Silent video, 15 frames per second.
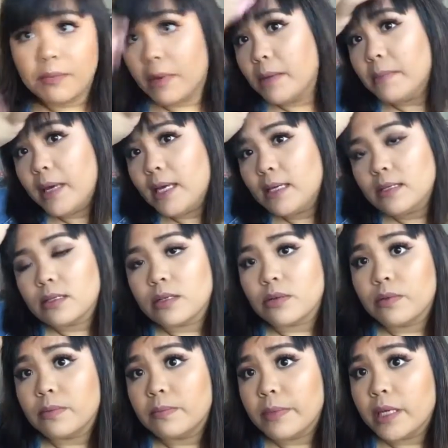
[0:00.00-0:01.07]
My bangs
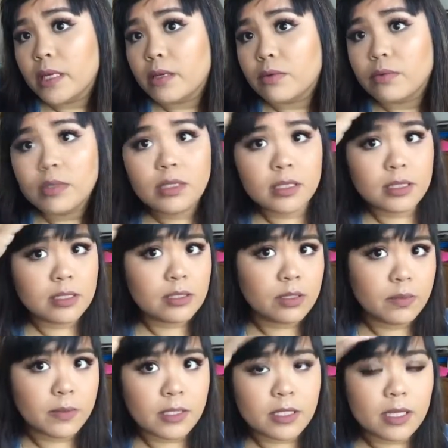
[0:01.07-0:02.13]
are being really
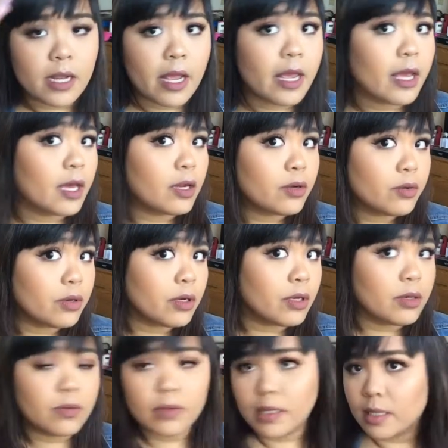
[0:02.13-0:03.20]
stupid today. I don't
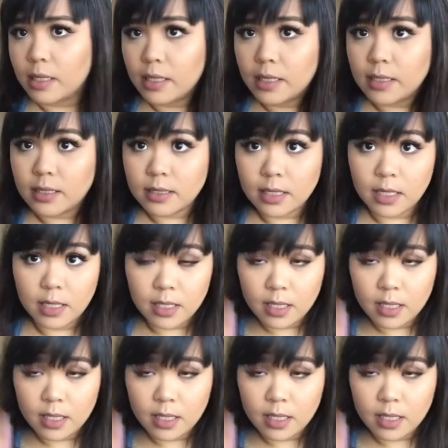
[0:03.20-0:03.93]
know what it is.